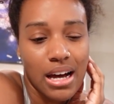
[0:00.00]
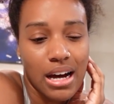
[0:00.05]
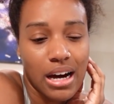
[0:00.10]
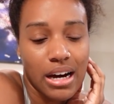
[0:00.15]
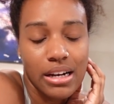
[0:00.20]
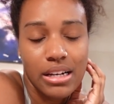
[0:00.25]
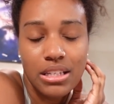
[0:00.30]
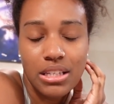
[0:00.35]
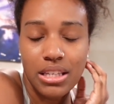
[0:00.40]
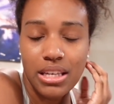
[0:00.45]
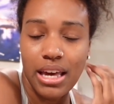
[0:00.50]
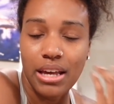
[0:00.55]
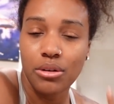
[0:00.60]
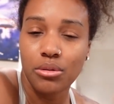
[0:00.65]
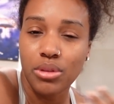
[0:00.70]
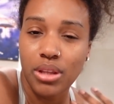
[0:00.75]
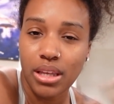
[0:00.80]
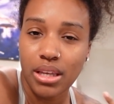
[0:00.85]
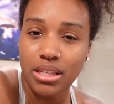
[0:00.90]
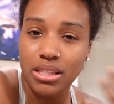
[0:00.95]
Honestly, I
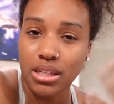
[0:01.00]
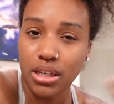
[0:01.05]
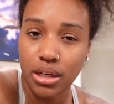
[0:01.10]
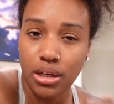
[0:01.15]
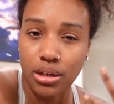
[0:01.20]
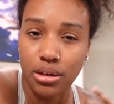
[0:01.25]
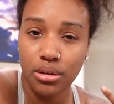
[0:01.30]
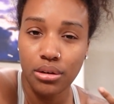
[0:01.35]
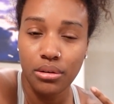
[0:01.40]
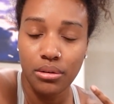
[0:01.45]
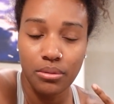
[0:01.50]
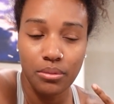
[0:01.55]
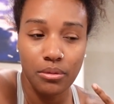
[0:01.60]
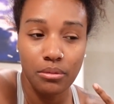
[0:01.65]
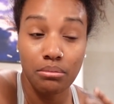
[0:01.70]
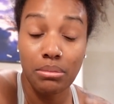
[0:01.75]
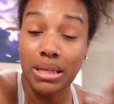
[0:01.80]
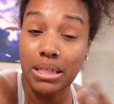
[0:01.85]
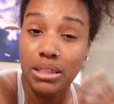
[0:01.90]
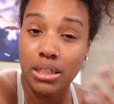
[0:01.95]
don't think it's good
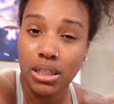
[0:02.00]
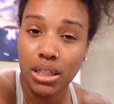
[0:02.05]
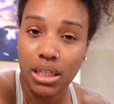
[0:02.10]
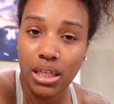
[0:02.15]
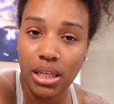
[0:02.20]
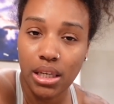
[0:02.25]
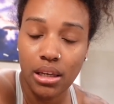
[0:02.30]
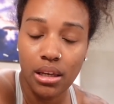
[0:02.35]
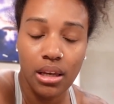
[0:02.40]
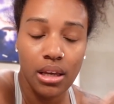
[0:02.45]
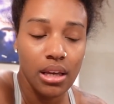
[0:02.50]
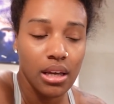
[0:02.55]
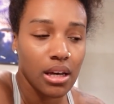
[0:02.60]
mentally